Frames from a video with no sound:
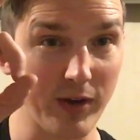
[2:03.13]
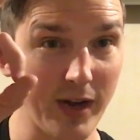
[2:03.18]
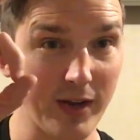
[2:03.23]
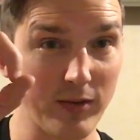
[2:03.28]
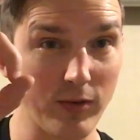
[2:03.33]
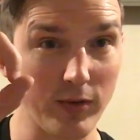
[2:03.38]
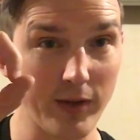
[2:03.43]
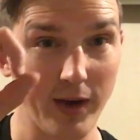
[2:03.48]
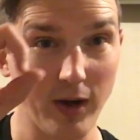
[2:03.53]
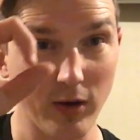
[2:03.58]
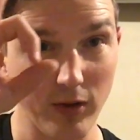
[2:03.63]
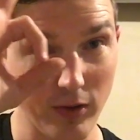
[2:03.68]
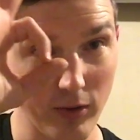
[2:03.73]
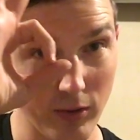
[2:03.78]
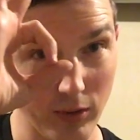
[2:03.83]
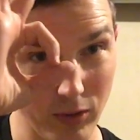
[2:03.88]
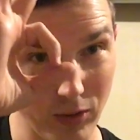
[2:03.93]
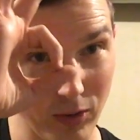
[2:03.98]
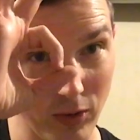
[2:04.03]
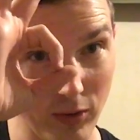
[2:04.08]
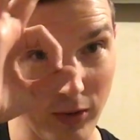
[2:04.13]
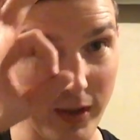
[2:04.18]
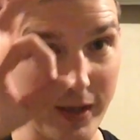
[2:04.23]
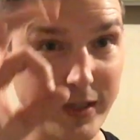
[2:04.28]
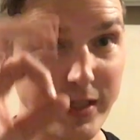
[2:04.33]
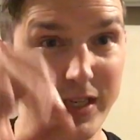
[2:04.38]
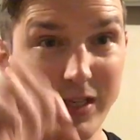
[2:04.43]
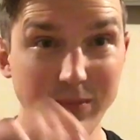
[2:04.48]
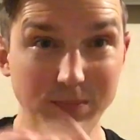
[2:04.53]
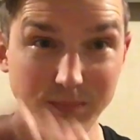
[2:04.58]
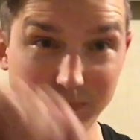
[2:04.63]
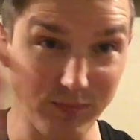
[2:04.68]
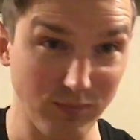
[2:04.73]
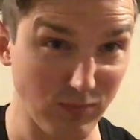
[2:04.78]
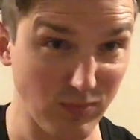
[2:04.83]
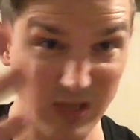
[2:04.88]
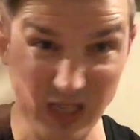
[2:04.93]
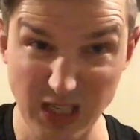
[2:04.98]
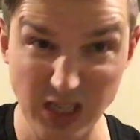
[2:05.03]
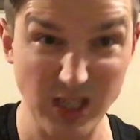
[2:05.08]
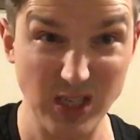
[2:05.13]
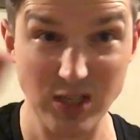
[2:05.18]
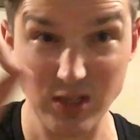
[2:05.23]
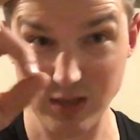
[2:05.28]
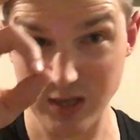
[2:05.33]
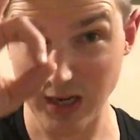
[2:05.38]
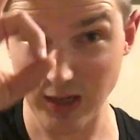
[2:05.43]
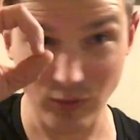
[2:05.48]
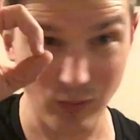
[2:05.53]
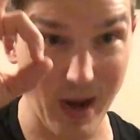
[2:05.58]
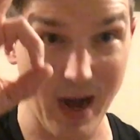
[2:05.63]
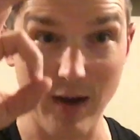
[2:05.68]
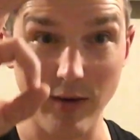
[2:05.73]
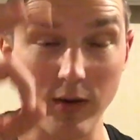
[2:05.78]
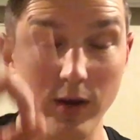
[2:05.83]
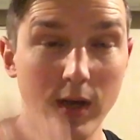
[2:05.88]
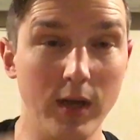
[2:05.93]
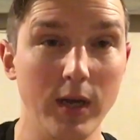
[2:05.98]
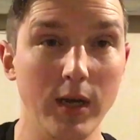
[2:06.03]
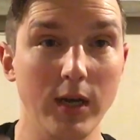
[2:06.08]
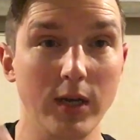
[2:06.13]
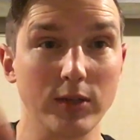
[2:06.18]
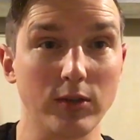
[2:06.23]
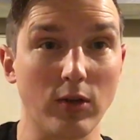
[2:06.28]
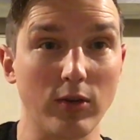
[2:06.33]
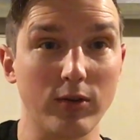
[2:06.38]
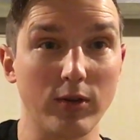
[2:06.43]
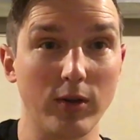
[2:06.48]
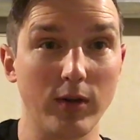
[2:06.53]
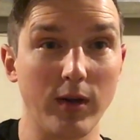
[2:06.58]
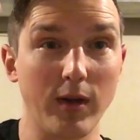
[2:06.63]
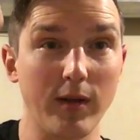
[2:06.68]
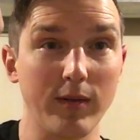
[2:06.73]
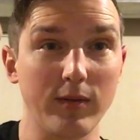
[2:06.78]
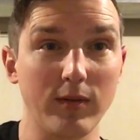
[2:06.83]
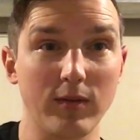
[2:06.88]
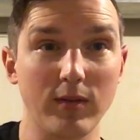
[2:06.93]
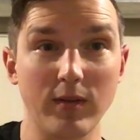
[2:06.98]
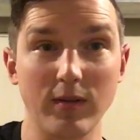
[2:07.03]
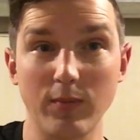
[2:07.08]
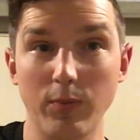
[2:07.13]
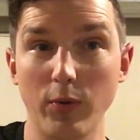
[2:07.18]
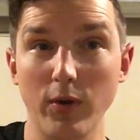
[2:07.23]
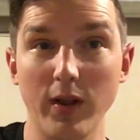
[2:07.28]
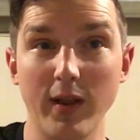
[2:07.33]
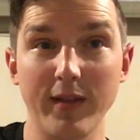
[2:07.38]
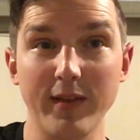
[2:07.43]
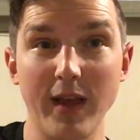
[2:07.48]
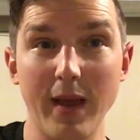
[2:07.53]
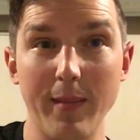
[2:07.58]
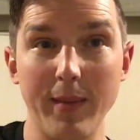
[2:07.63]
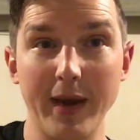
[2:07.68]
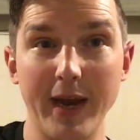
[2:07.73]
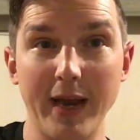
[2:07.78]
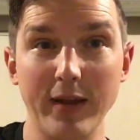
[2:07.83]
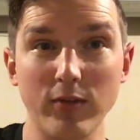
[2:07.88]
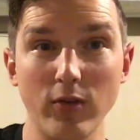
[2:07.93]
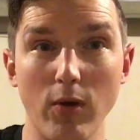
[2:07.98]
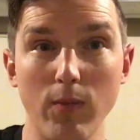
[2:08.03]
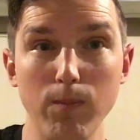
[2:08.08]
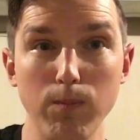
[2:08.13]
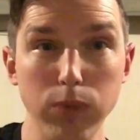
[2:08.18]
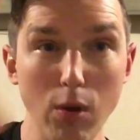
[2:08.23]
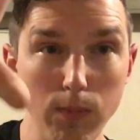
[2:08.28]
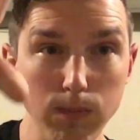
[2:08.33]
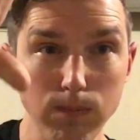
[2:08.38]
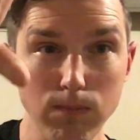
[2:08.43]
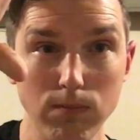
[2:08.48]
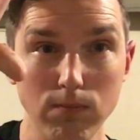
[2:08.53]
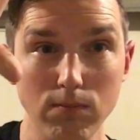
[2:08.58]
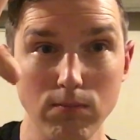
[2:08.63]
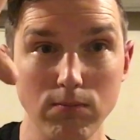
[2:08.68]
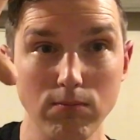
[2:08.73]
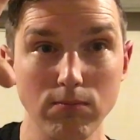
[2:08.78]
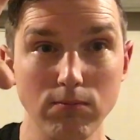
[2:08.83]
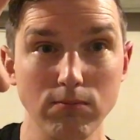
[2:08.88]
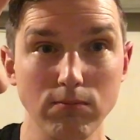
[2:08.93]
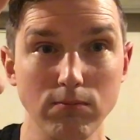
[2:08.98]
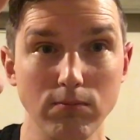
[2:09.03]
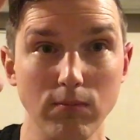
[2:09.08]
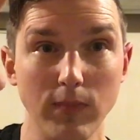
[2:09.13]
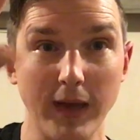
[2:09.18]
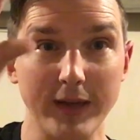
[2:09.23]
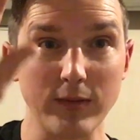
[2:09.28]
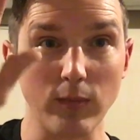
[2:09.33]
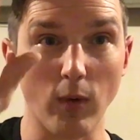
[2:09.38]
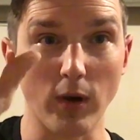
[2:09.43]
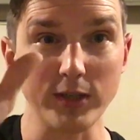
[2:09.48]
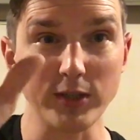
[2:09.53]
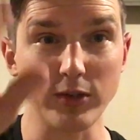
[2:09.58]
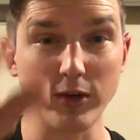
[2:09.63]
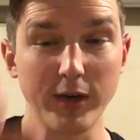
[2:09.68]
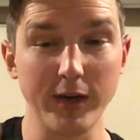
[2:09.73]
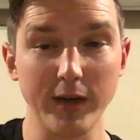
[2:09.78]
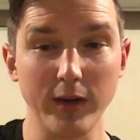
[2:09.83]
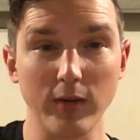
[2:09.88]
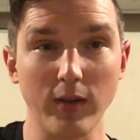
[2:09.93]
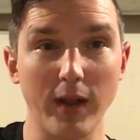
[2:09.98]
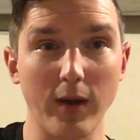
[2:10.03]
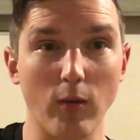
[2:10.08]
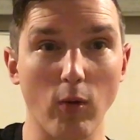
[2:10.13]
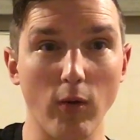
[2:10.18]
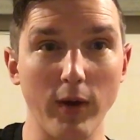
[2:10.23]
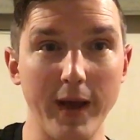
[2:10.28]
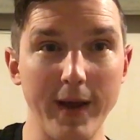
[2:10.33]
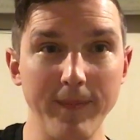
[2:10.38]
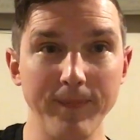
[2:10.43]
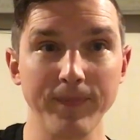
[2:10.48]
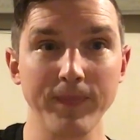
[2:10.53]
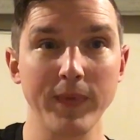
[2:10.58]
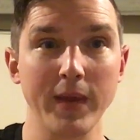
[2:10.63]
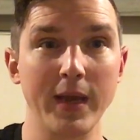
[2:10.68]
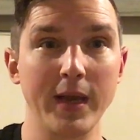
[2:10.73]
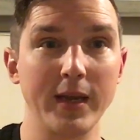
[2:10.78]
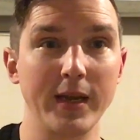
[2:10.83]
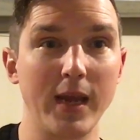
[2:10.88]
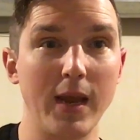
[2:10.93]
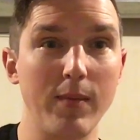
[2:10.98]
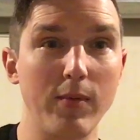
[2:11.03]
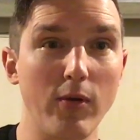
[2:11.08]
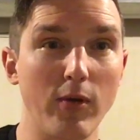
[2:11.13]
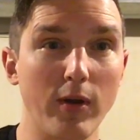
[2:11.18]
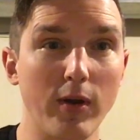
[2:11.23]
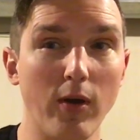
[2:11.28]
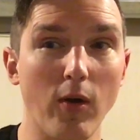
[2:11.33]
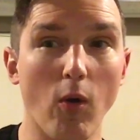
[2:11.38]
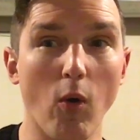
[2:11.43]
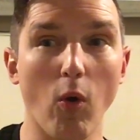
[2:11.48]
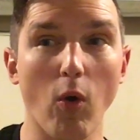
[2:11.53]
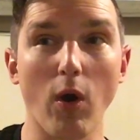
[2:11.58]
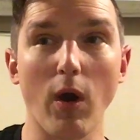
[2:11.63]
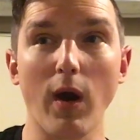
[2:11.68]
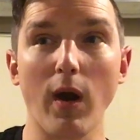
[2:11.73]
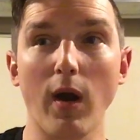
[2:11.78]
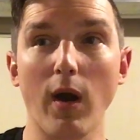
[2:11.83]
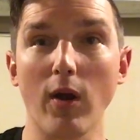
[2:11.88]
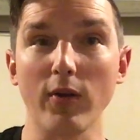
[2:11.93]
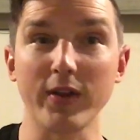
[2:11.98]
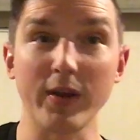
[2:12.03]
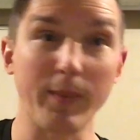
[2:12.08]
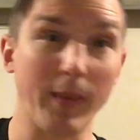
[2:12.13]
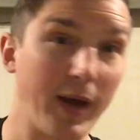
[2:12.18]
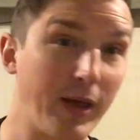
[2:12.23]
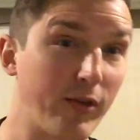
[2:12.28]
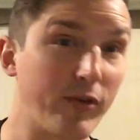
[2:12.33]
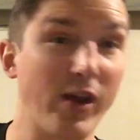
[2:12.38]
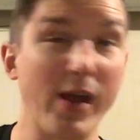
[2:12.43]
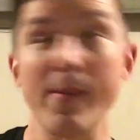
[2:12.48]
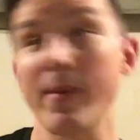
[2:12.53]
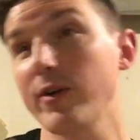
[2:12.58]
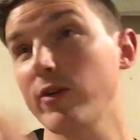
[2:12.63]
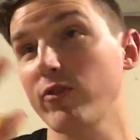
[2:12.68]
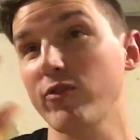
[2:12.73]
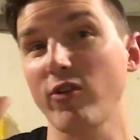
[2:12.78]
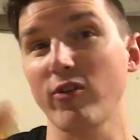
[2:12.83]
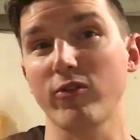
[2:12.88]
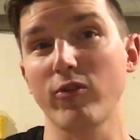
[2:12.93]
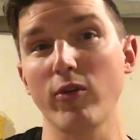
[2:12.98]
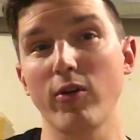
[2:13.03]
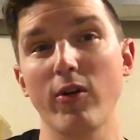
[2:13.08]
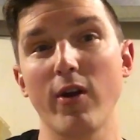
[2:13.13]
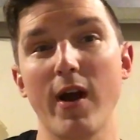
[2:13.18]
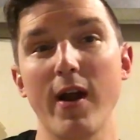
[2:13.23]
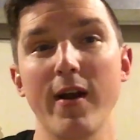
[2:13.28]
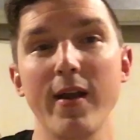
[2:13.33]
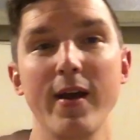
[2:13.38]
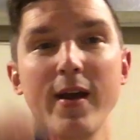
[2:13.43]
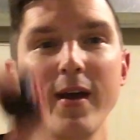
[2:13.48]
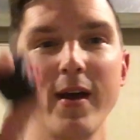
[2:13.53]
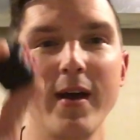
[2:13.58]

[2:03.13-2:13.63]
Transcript: You guys know what they are. They're little things that it's round. So I'll put it on top of my console, go bloop, as I'm watching the screen, let it roll down, keep doing it, or I'll take my other tape measure and start throwing it around.